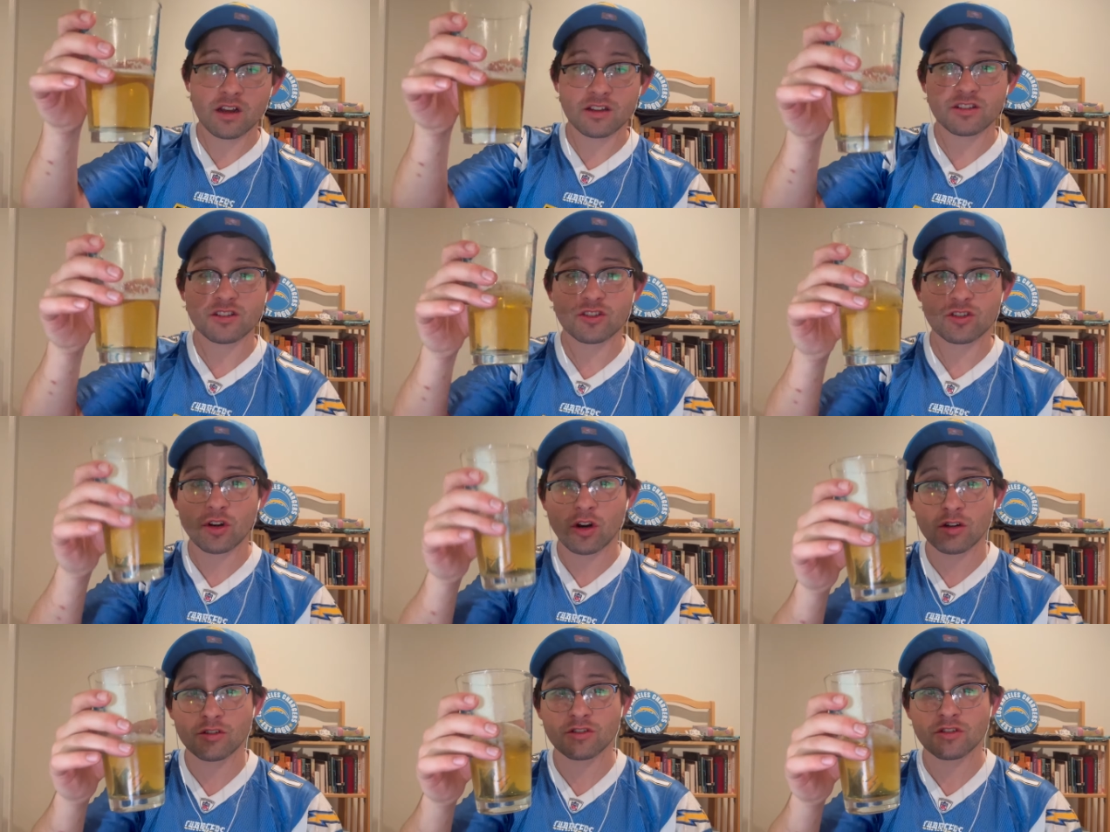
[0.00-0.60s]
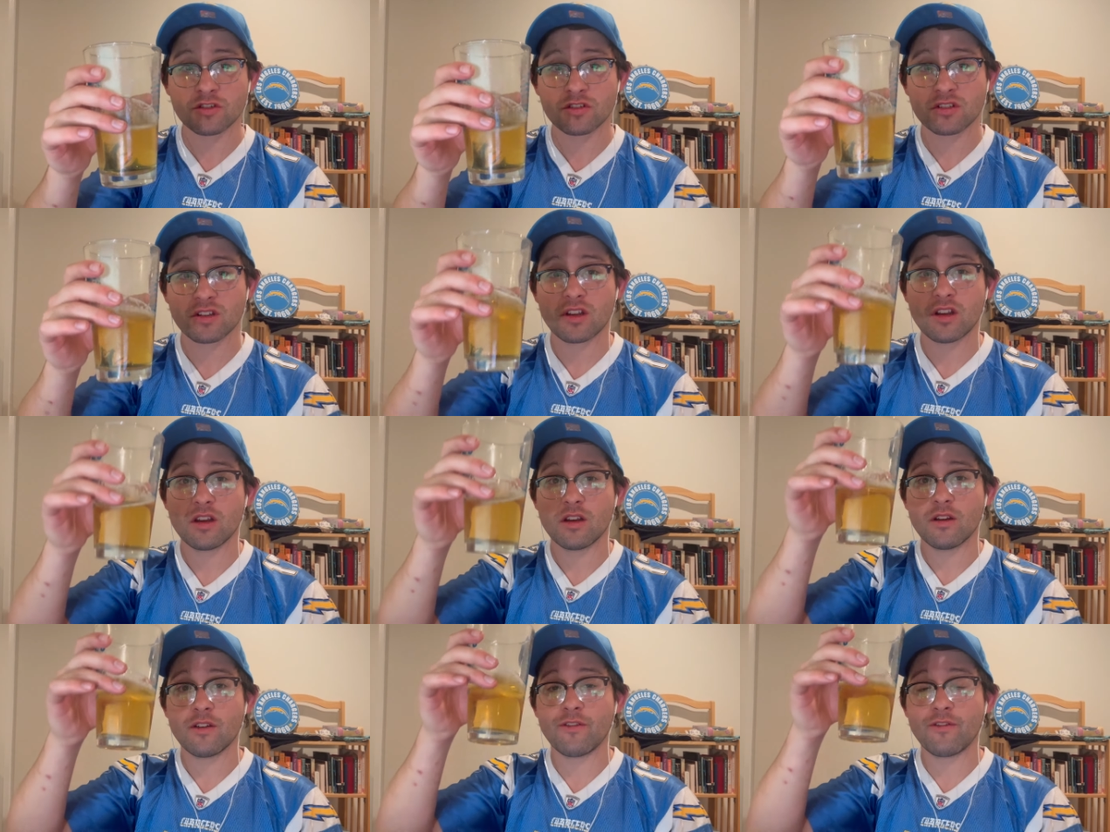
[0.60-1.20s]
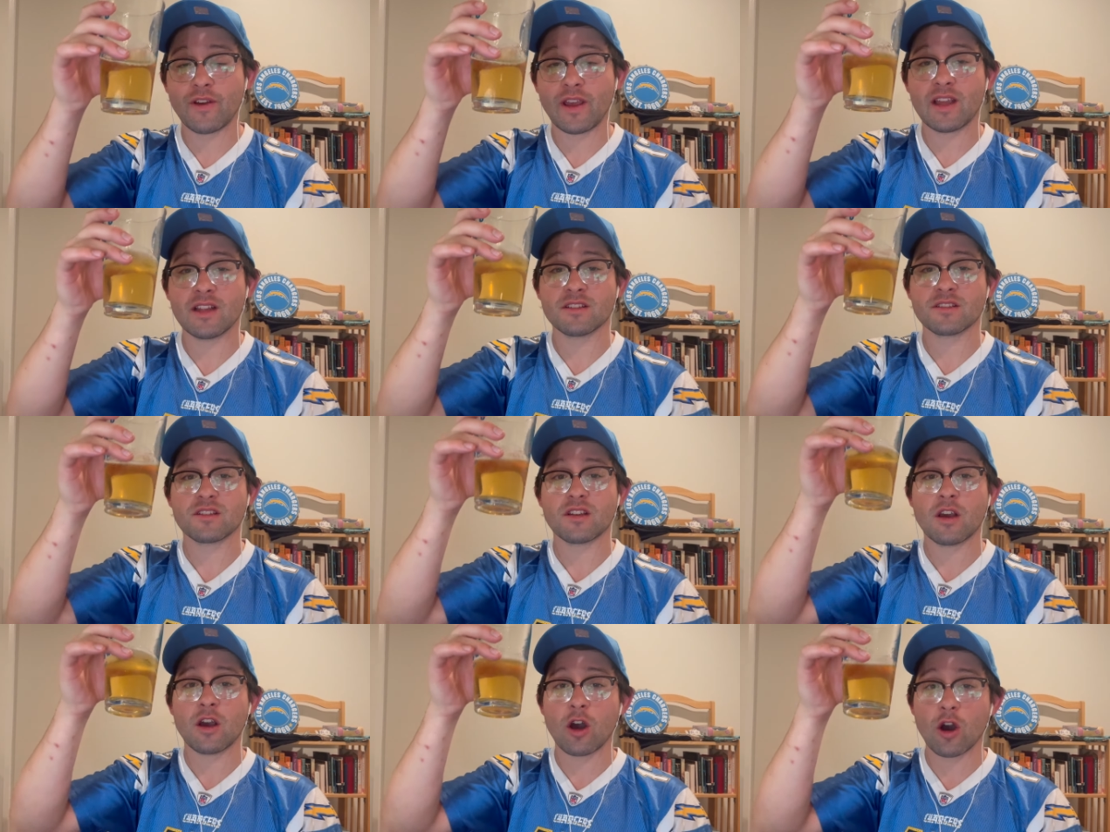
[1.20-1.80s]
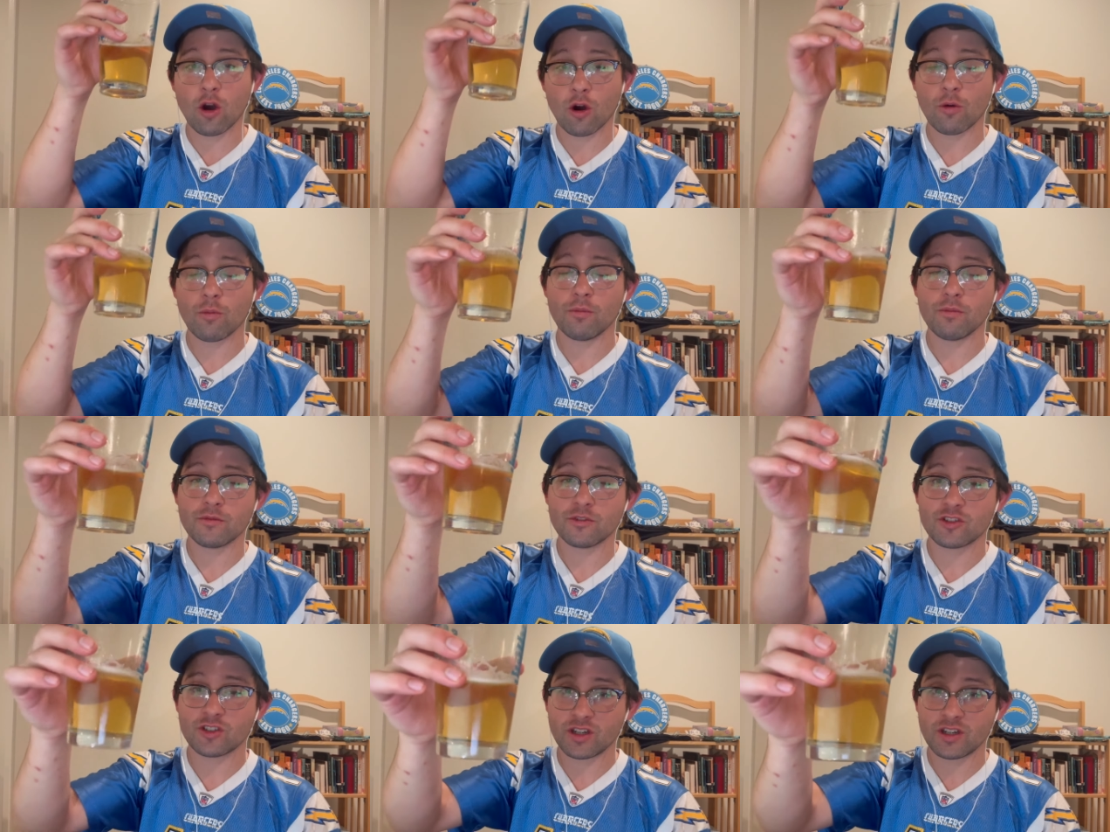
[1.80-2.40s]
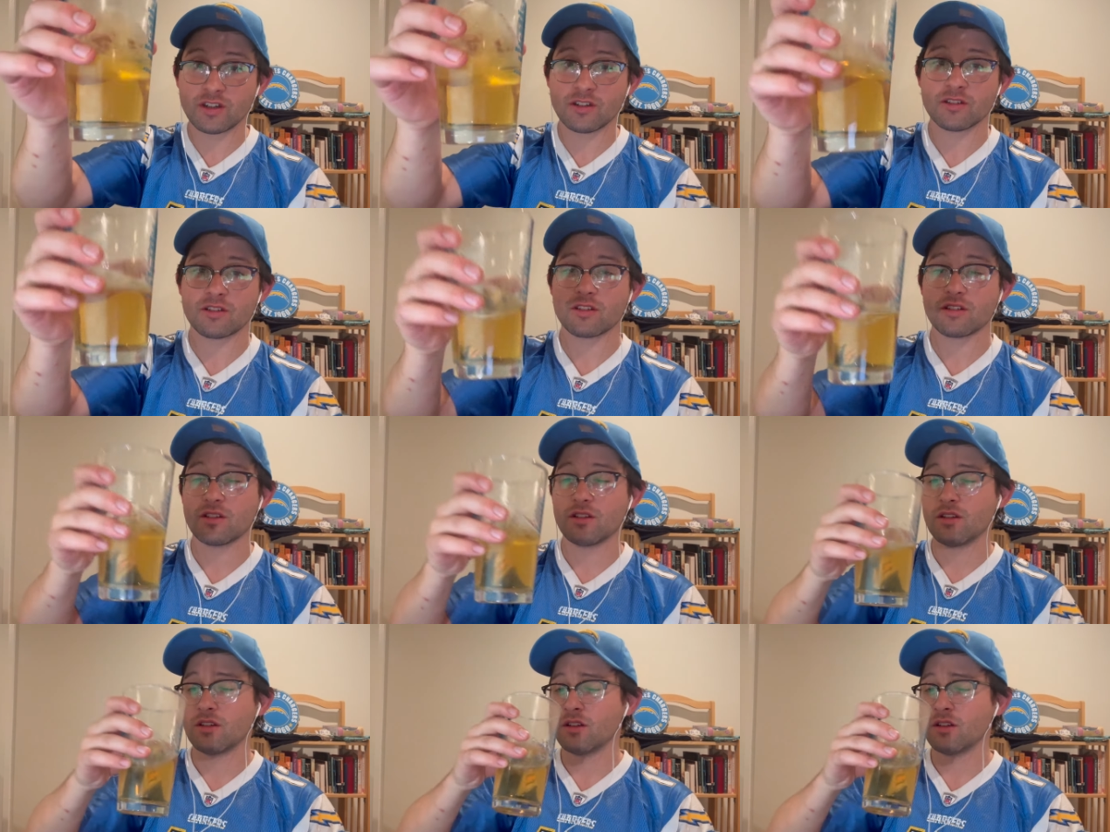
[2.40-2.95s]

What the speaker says: us Chargers fans hope. Cheers.